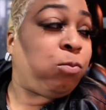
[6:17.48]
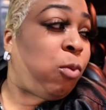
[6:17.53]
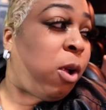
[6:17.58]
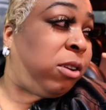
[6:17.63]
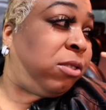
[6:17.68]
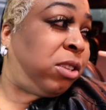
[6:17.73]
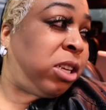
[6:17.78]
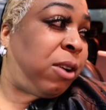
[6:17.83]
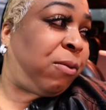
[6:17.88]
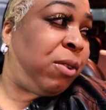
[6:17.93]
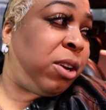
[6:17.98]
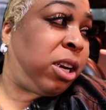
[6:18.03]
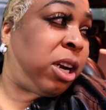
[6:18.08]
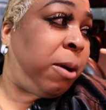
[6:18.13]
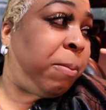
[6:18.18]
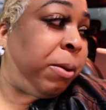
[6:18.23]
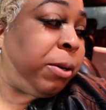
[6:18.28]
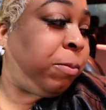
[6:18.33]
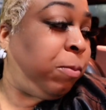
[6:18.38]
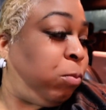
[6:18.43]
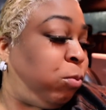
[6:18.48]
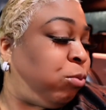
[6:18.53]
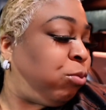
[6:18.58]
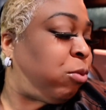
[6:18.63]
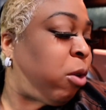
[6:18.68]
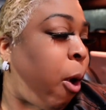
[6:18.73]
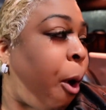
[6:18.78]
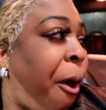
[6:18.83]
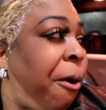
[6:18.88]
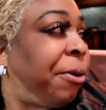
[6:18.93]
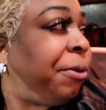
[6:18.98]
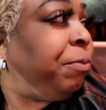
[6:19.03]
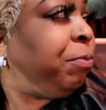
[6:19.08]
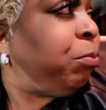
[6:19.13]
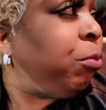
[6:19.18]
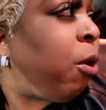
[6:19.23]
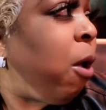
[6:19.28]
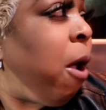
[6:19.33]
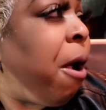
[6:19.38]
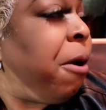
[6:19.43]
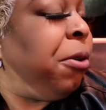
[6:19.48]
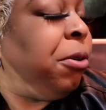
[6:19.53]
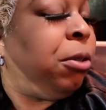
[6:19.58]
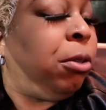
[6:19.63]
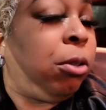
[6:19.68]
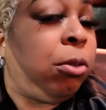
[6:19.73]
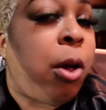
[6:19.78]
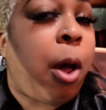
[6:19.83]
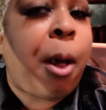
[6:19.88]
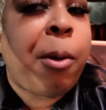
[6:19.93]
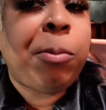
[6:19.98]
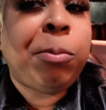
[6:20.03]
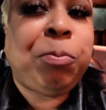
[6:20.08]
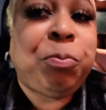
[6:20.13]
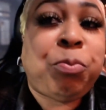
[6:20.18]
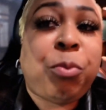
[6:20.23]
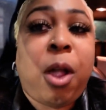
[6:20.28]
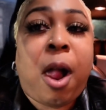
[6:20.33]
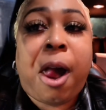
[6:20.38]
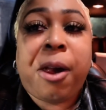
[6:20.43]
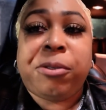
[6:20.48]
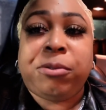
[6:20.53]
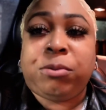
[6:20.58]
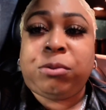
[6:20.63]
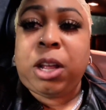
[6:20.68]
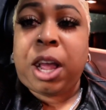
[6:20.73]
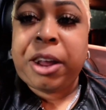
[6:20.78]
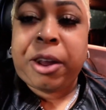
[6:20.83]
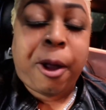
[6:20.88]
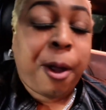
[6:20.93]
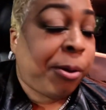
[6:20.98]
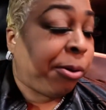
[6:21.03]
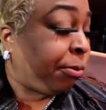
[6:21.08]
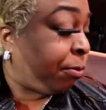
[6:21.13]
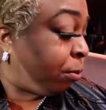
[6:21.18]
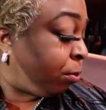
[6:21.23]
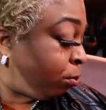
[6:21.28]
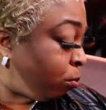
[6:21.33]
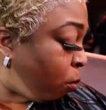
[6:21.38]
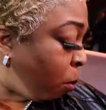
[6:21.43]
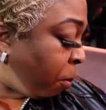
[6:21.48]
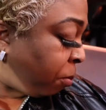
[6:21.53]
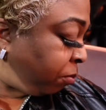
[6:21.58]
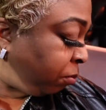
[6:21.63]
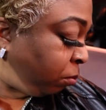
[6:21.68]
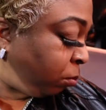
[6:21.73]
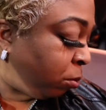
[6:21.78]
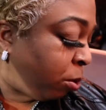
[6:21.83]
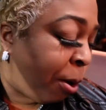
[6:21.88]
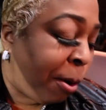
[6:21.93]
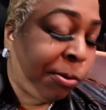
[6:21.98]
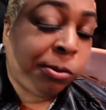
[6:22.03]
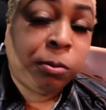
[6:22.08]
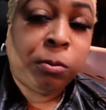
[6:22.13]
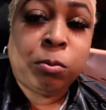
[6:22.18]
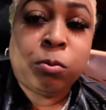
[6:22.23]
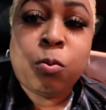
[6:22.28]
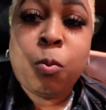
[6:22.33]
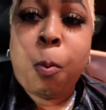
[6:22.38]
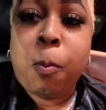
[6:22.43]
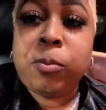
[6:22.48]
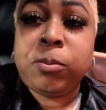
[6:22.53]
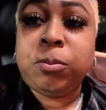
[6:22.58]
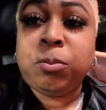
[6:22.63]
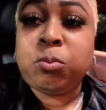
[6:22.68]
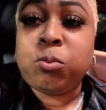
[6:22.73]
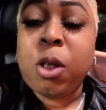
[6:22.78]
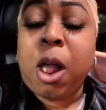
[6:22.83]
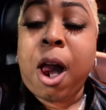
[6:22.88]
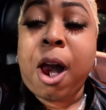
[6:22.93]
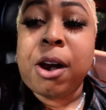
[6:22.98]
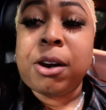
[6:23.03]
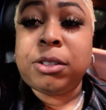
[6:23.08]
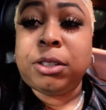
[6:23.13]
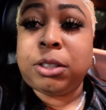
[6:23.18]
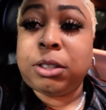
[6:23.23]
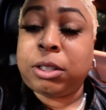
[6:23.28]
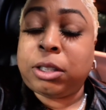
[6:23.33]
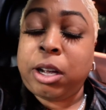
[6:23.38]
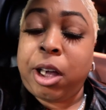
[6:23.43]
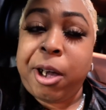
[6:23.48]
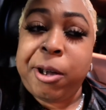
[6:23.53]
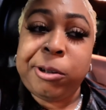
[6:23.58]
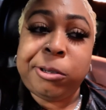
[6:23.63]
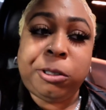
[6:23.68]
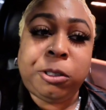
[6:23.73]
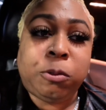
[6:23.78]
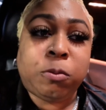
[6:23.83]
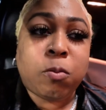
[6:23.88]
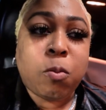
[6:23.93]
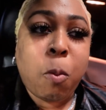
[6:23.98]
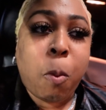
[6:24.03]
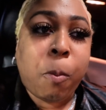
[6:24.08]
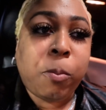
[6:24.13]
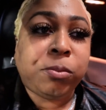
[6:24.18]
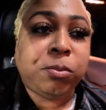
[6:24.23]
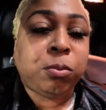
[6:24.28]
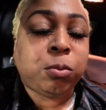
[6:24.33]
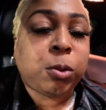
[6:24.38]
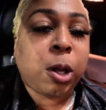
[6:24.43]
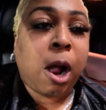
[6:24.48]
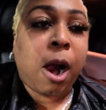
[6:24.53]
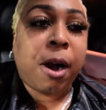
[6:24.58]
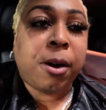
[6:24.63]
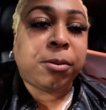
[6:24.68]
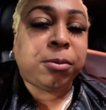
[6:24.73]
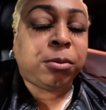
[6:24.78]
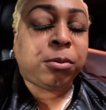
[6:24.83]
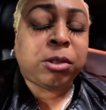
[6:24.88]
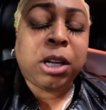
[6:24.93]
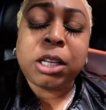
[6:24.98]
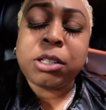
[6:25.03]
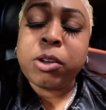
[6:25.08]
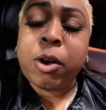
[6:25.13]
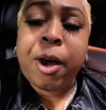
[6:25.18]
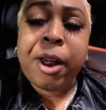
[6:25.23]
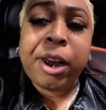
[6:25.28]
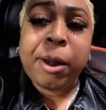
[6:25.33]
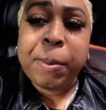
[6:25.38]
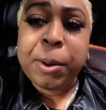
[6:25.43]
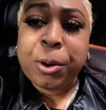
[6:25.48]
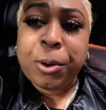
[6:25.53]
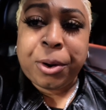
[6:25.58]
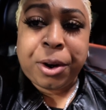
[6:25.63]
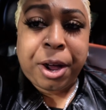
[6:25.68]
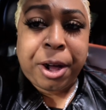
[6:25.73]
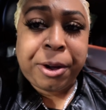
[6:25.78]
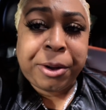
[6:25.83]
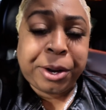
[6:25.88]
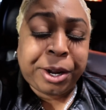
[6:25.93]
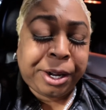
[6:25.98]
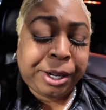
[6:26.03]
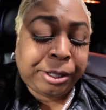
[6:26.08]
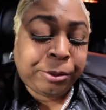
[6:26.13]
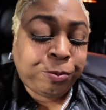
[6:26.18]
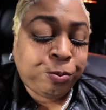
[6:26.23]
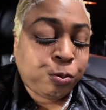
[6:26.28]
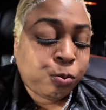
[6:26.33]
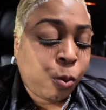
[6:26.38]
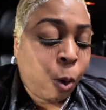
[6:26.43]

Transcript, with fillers: it was definitely coming. That's your juices, and some chips, man. Thank you. Hold on if you want to roll that. So that's all I've been going on, y'all.